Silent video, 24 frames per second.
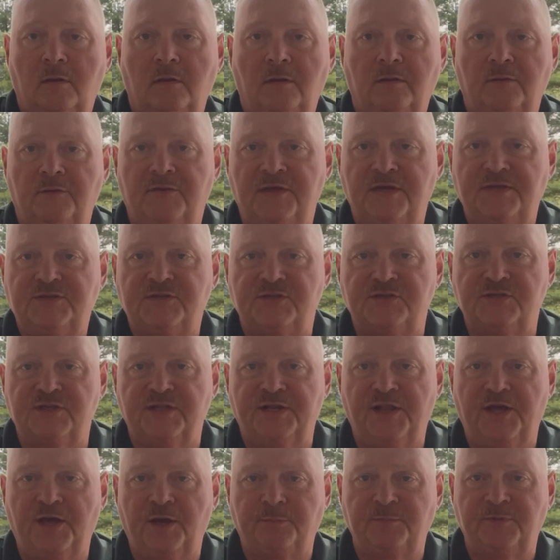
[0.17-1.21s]
This is
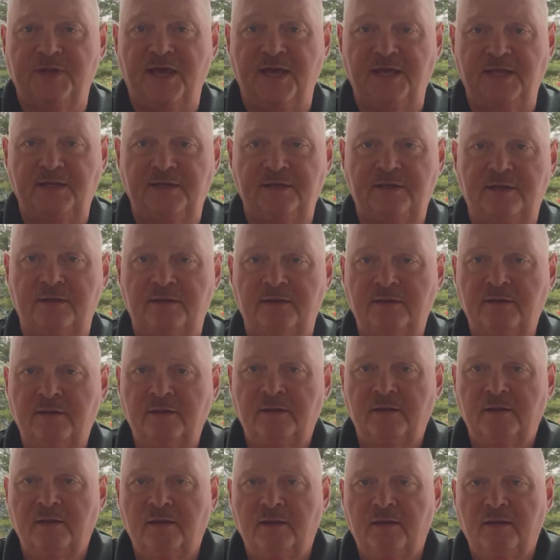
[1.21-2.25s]
an update
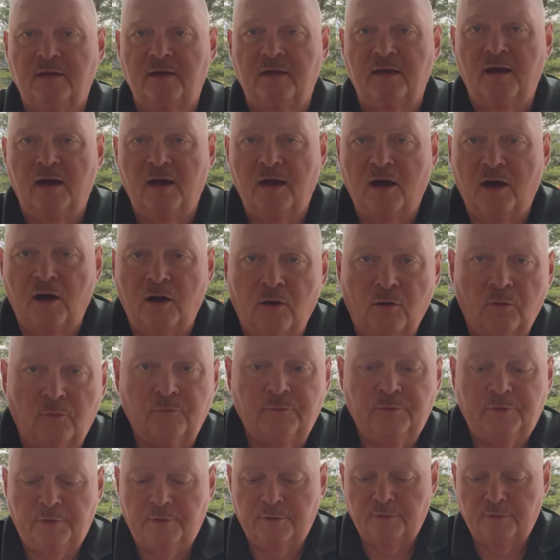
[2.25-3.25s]
on